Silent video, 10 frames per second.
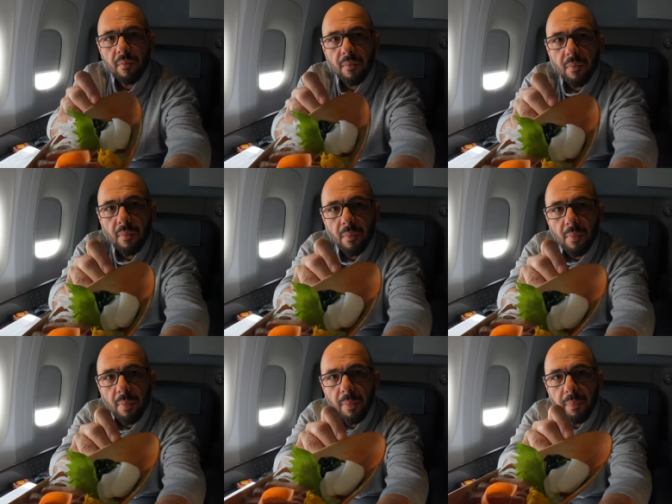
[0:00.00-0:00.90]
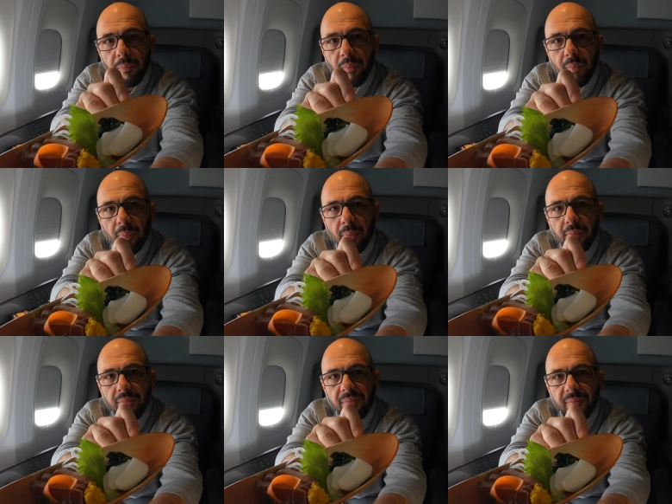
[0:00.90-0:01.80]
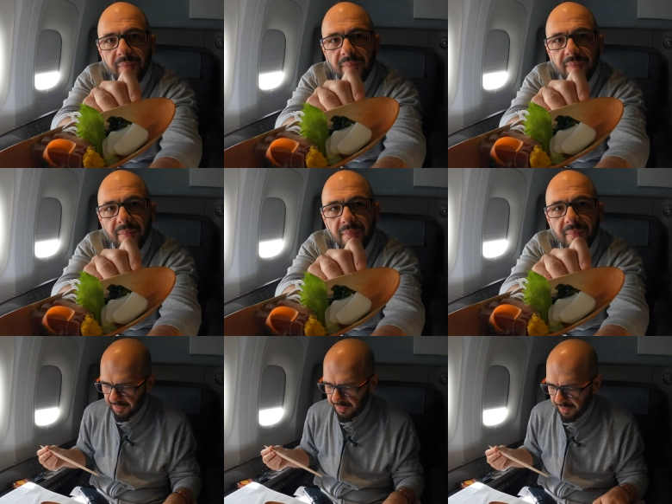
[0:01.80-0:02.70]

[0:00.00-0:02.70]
This is some seared tuna